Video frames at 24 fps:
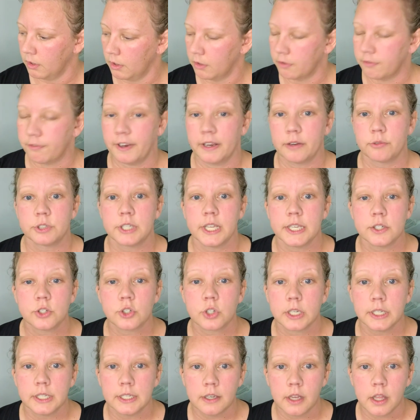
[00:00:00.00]

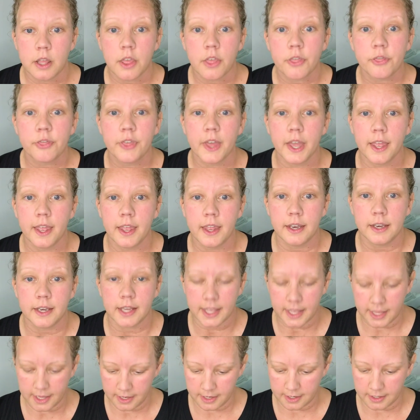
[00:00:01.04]
foundation, then
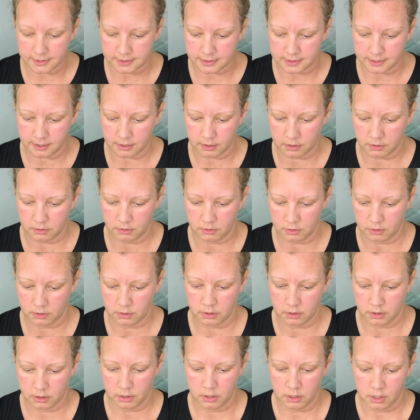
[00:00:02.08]
it
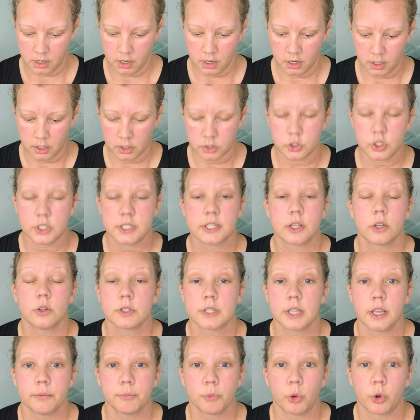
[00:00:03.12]
just goes
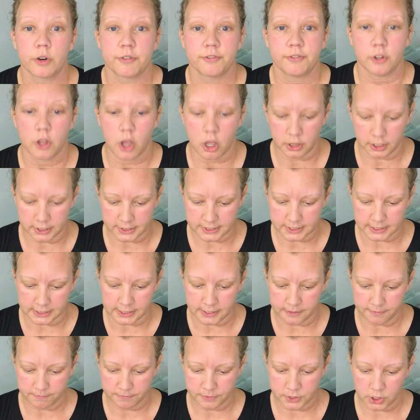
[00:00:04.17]
on more flawlessly.
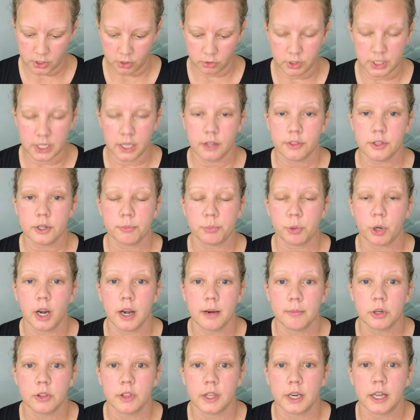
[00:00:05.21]
So the other
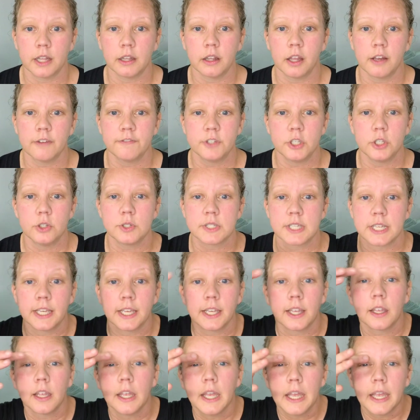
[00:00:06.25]
primer that I love
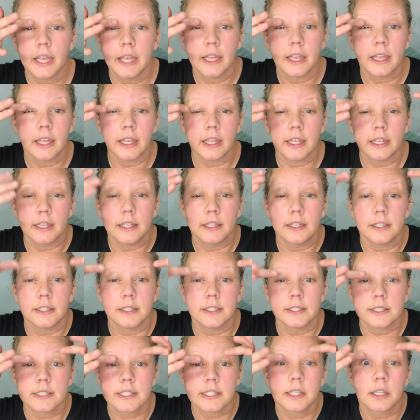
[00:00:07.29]
using
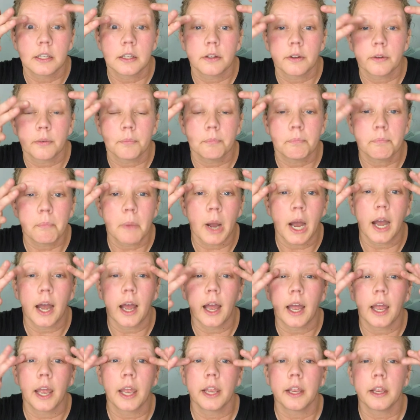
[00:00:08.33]
is
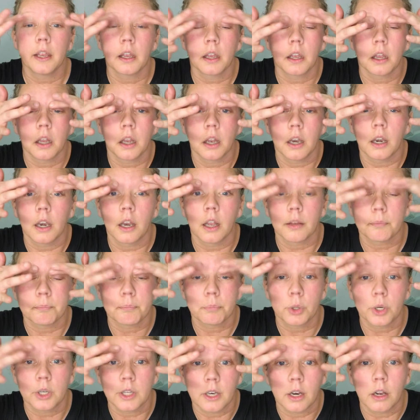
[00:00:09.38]
my, and I
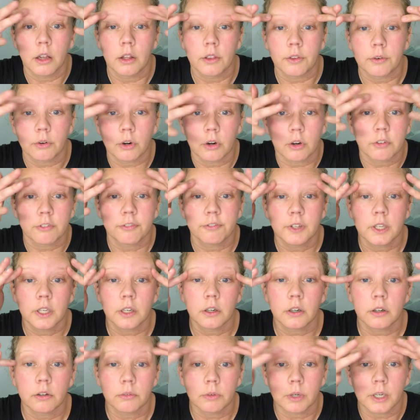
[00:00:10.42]
put it on the wrong
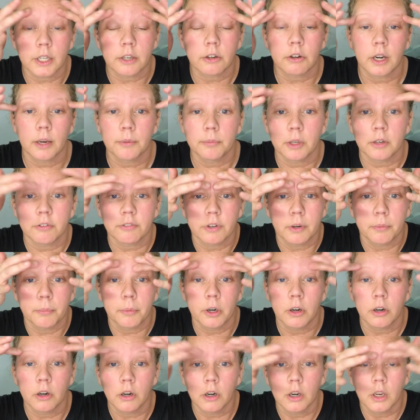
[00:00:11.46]
finger when I grabbed it from
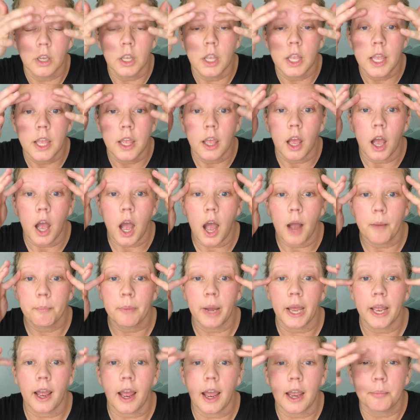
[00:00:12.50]
her, my
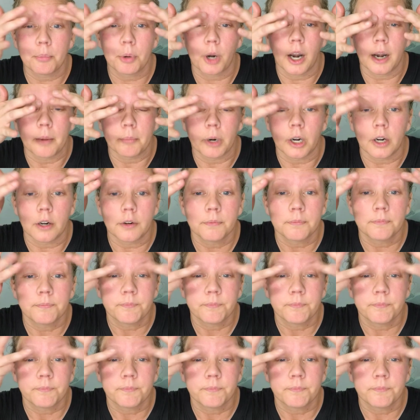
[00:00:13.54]
eye primer.